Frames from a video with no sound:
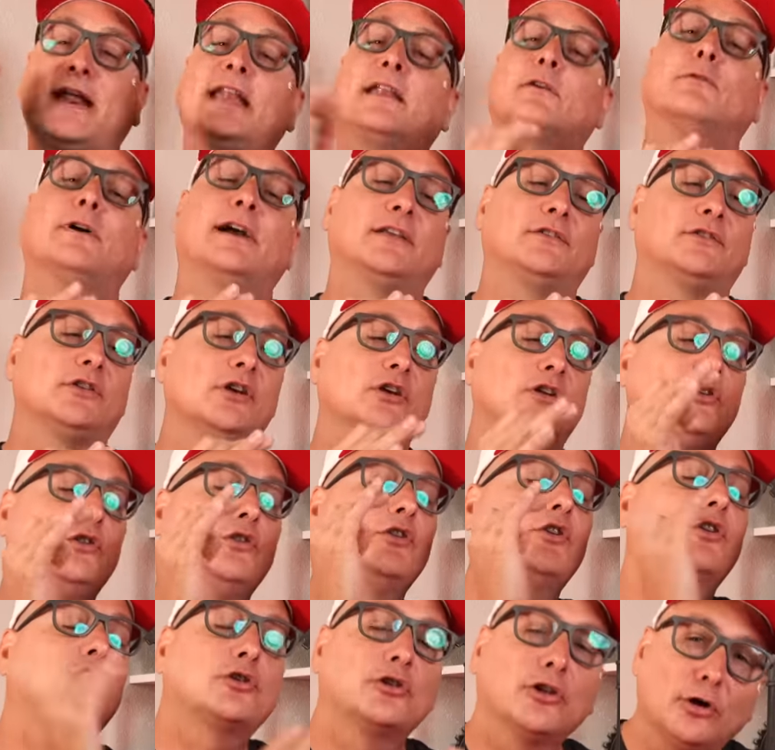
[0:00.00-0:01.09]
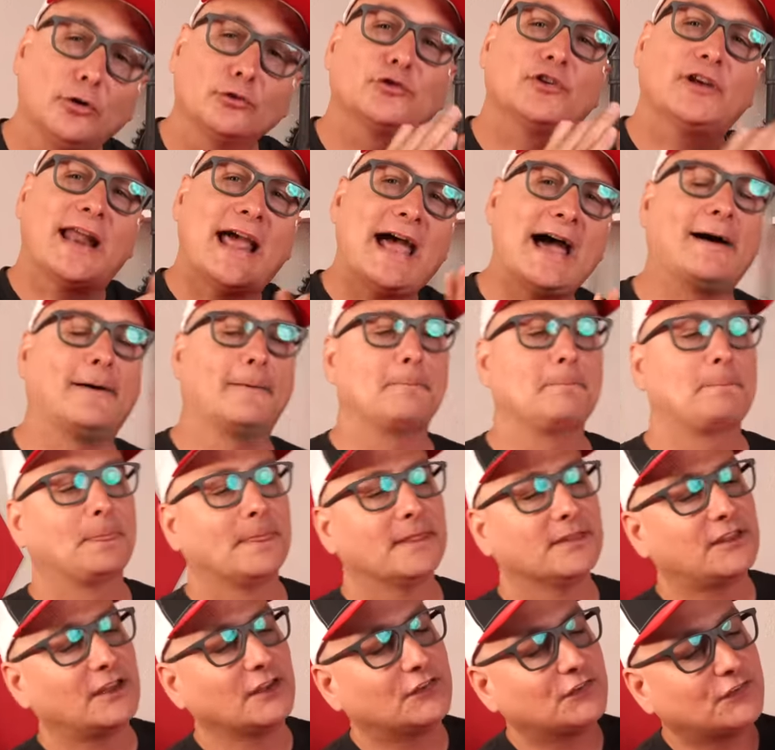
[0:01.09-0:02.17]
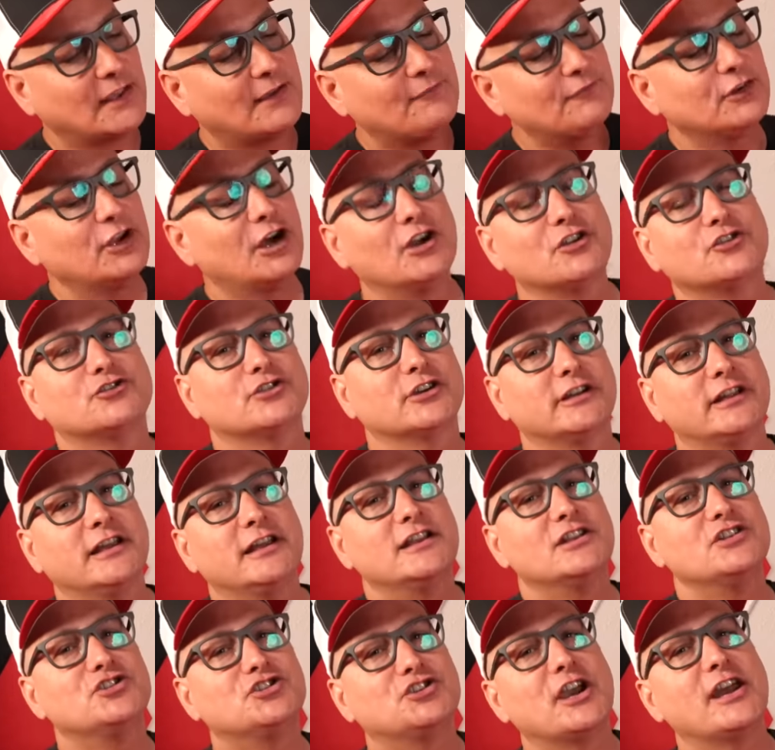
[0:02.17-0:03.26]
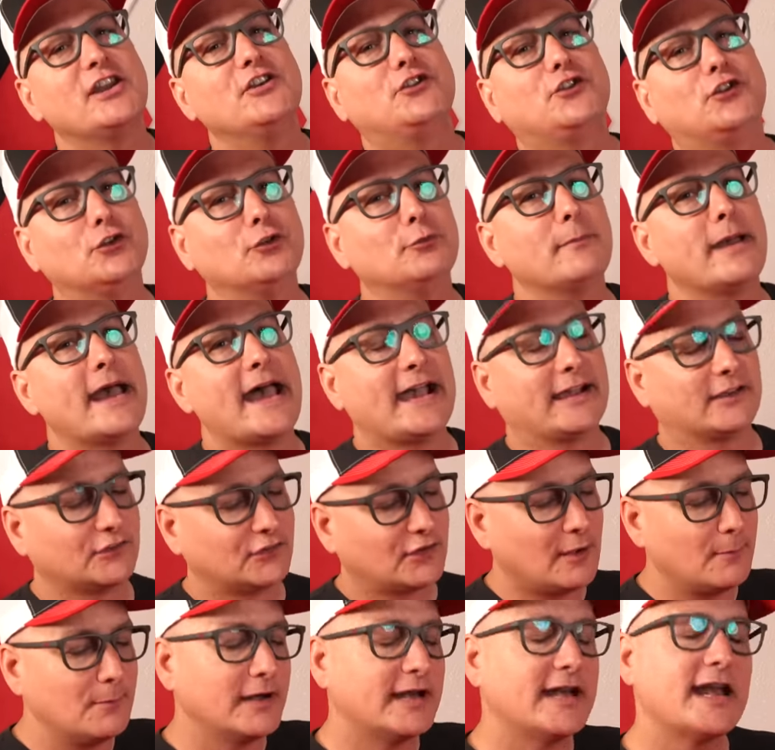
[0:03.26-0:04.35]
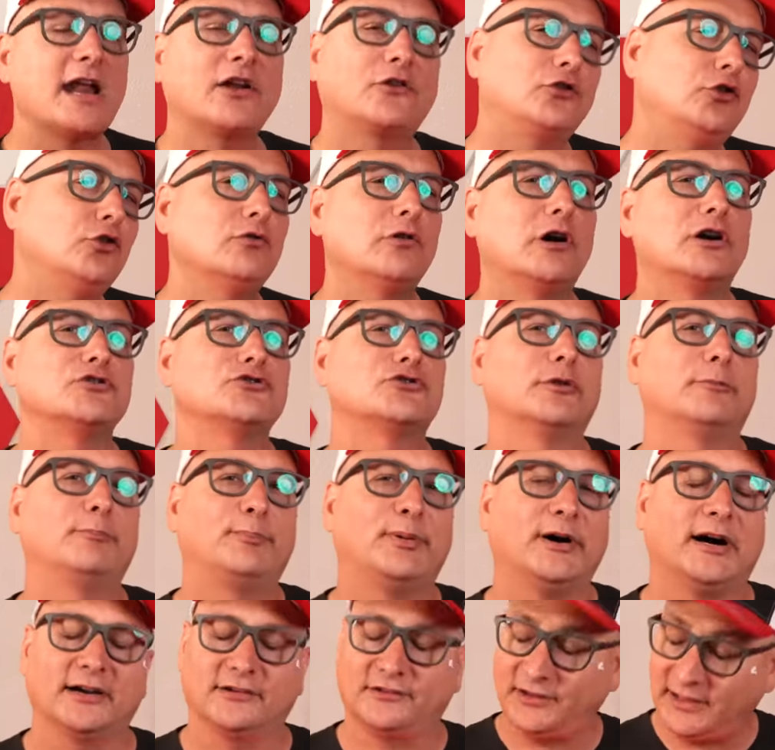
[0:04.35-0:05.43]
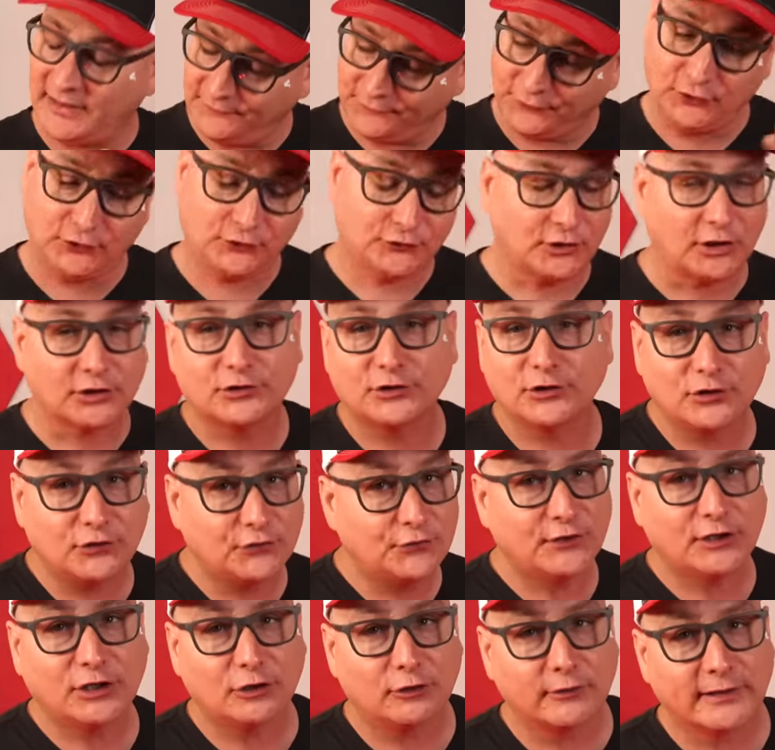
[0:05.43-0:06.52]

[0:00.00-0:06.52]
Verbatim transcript: anyways, closing out the 700 Gen 2 Max, coming in at $200. If you stuck to this video,